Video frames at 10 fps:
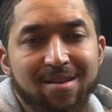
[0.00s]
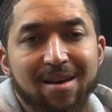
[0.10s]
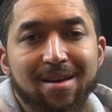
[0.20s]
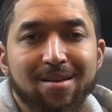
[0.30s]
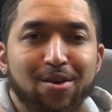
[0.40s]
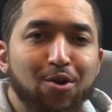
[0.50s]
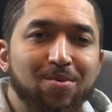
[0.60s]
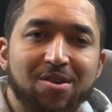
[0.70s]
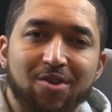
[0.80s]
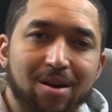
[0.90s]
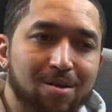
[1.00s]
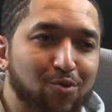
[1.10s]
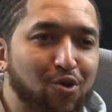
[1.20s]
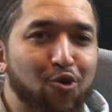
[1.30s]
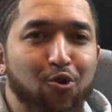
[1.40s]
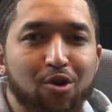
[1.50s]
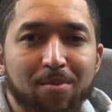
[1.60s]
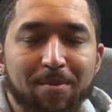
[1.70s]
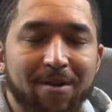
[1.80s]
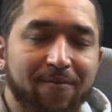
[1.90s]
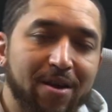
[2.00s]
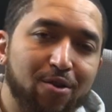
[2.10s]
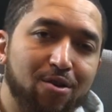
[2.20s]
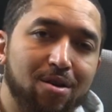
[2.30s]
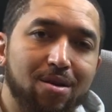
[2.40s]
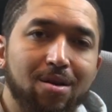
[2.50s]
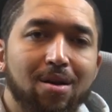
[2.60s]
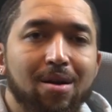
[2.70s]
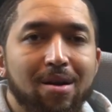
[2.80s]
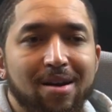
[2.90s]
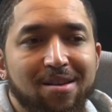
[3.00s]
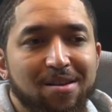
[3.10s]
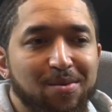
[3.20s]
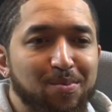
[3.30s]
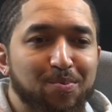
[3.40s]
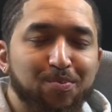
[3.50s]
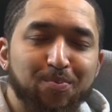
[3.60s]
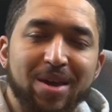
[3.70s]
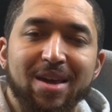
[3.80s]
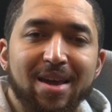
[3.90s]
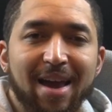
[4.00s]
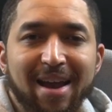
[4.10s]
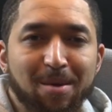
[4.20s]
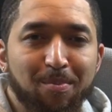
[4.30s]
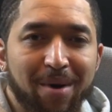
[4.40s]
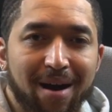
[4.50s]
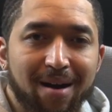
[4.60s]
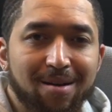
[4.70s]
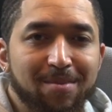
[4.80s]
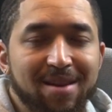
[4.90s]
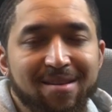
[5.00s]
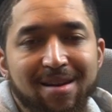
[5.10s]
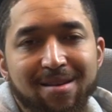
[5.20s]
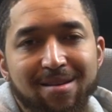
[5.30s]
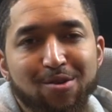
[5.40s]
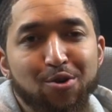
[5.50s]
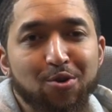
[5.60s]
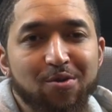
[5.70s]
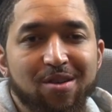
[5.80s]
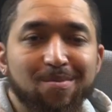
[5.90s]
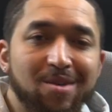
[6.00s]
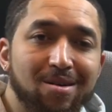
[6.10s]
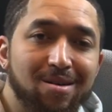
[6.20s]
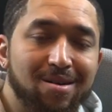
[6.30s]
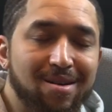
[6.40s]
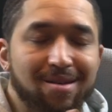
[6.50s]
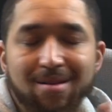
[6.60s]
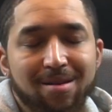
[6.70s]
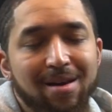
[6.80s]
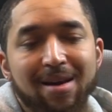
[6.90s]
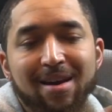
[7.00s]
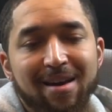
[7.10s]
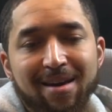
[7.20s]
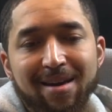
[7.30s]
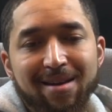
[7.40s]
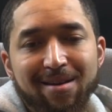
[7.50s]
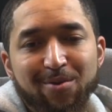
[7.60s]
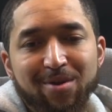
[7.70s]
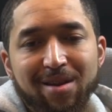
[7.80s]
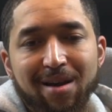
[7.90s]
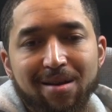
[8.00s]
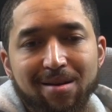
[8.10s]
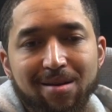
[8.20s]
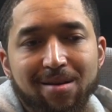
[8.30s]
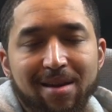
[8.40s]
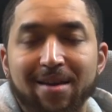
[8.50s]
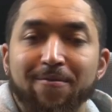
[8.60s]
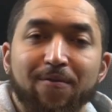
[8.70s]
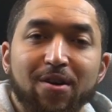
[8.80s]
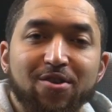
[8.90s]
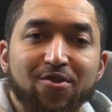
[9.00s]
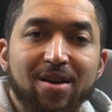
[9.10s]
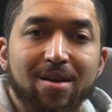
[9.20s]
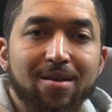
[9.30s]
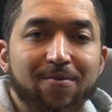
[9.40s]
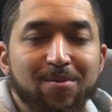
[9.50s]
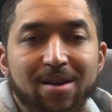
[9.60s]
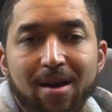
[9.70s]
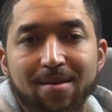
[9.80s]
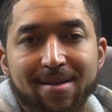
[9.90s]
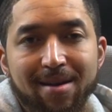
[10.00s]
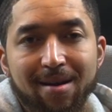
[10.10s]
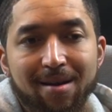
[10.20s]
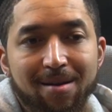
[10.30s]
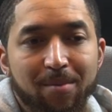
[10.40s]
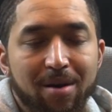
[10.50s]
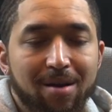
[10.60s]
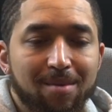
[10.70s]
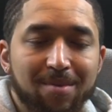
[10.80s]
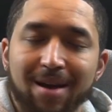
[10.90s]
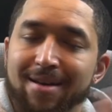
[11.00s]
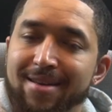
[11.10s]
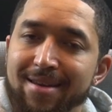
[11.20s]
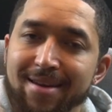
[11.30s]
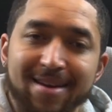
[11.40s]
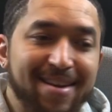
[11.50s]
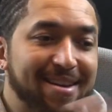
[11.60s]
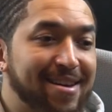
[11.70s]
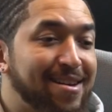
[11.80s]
like, I'm just trying to record, but my finger I just be at the bottom and it's like this little smudge, and it was kind of getting frustrating from time to time. Like I said